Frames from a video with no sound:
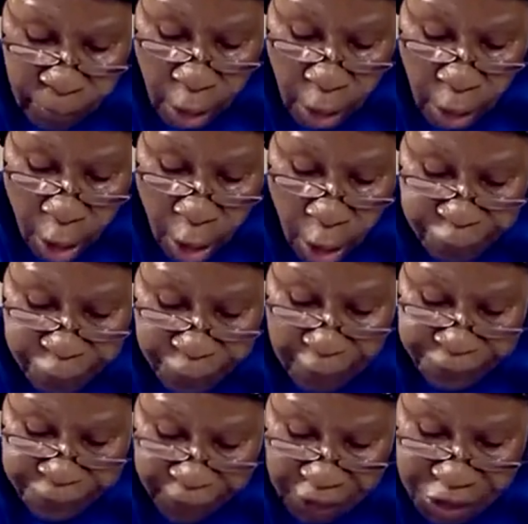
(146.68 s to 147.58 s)
of a
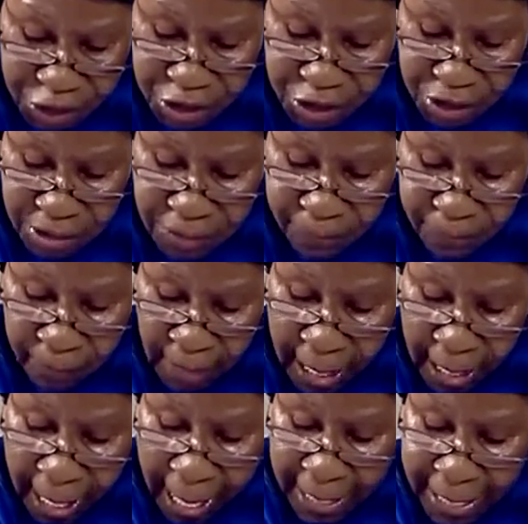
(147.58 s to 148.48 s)
fish,
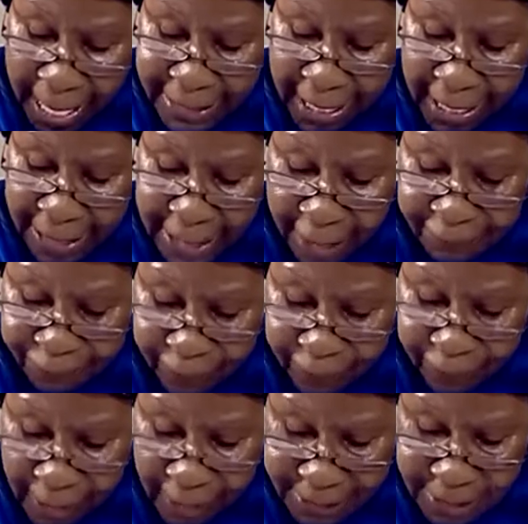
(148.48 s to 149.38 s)
and another
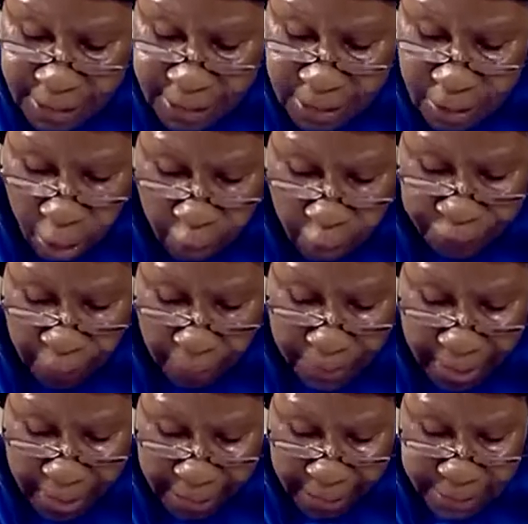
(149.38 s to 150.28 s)
flesh of a
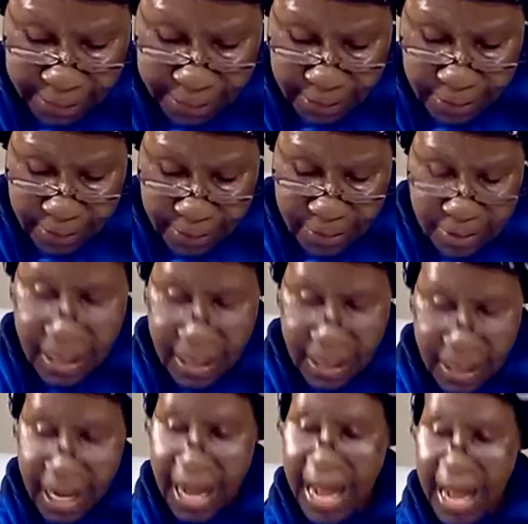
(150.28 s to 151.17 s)
bird.
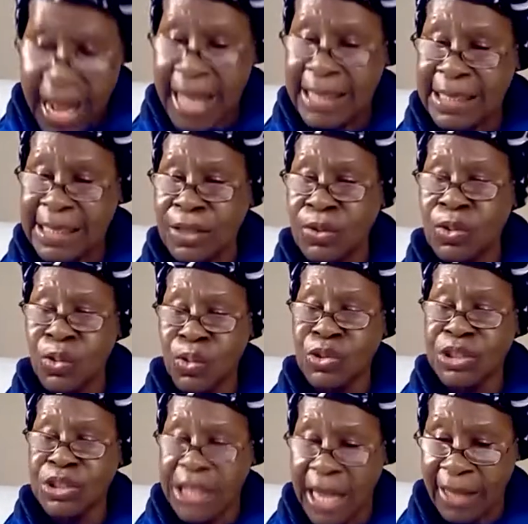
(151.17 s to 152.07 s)

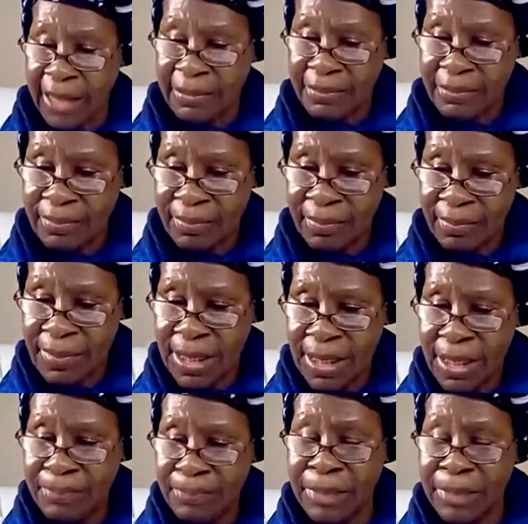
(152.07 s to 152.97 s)
Hallelujah.
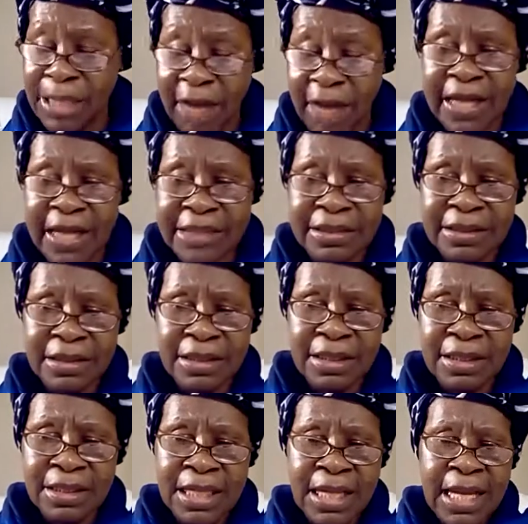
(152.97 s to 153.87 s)
Beloved,
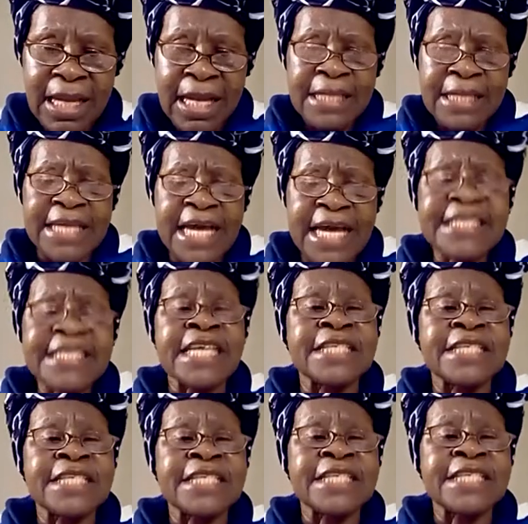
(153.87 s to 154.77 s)
this
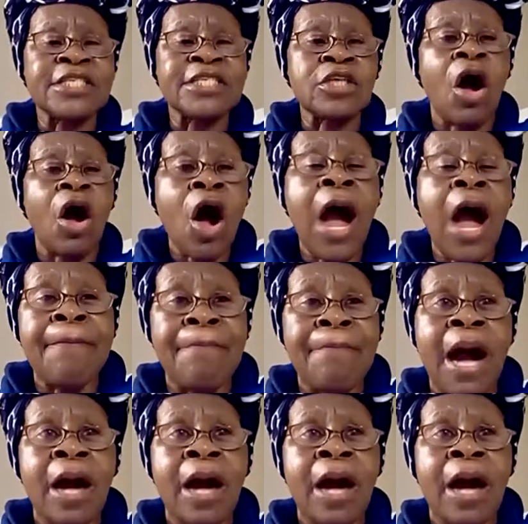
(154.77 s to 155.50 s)
is all about